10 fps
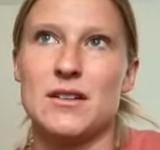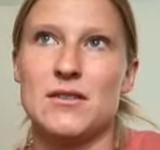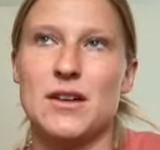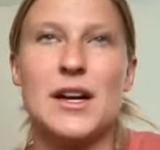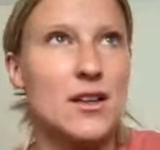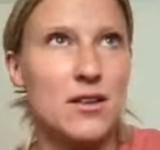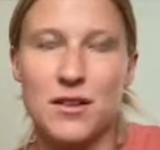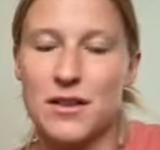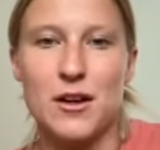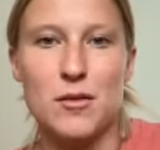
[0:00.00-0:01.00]
regular
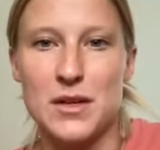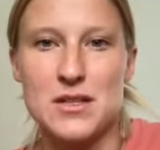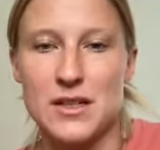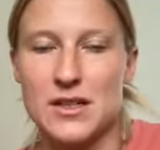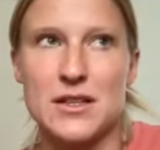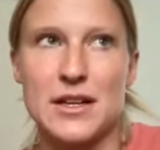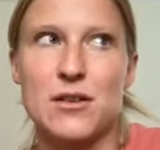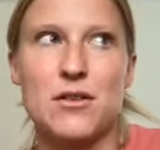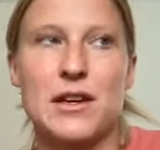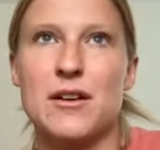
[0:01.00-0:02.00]
therapist, like a
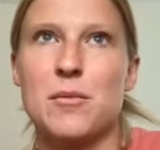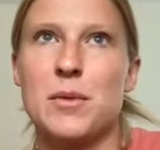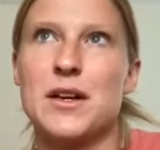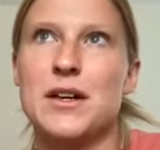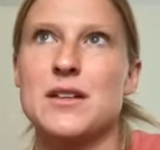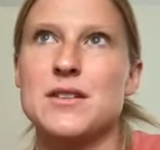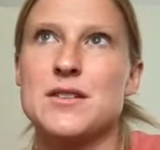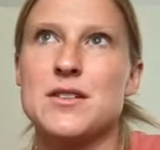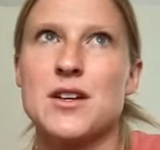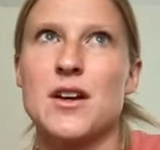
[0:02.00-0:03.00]
psychotherapist.